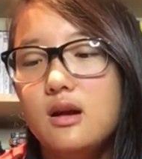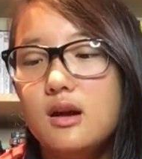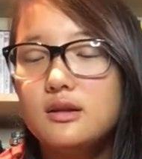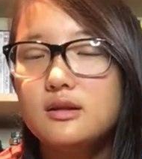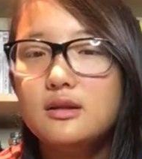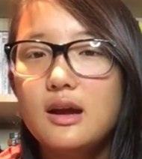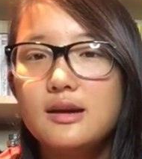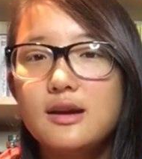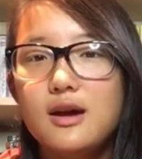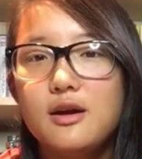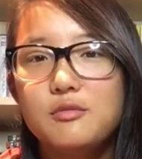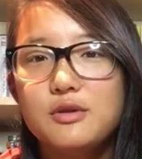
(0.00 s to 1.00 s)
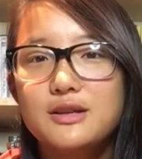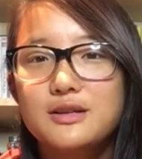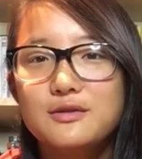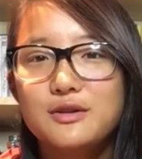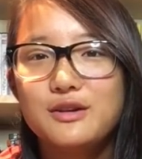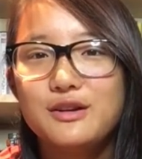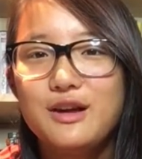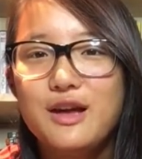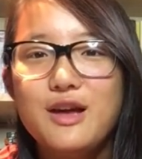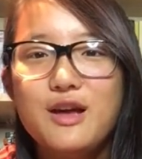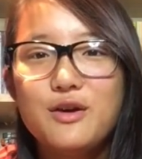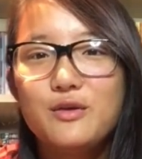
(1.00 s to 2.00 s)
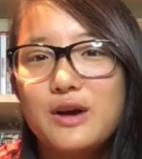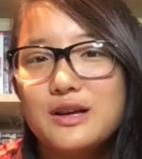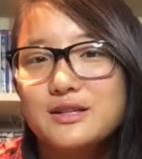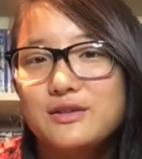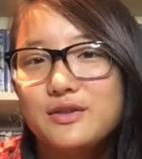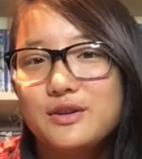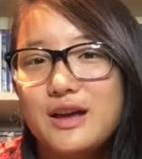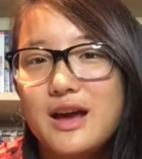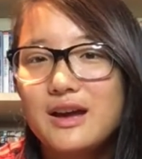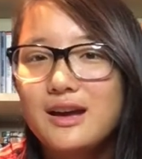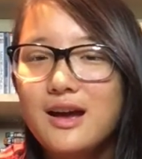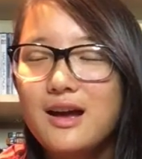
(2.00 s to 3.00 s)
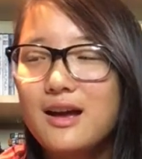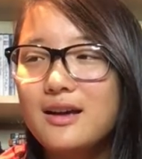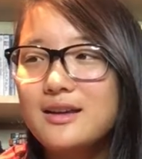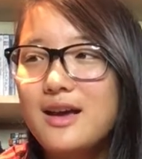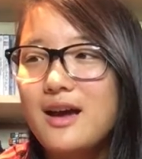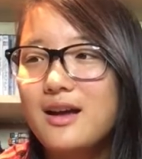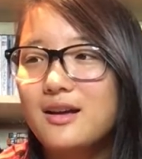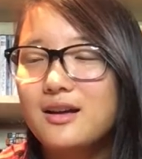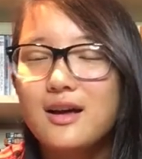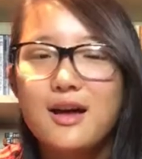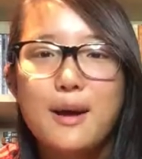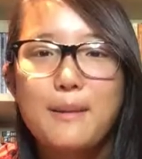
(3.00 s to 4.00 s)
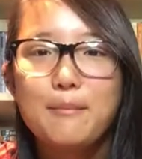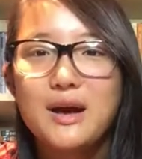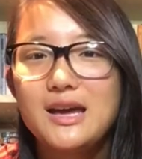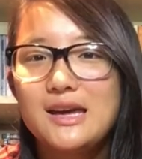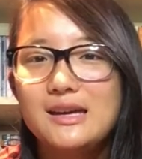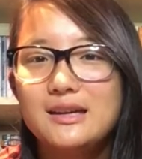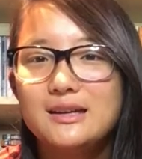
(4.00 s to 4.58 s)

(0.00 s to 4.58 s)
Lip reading: Other than that, yeah, I hope you guys have a good rest of your day. Yeah, bye.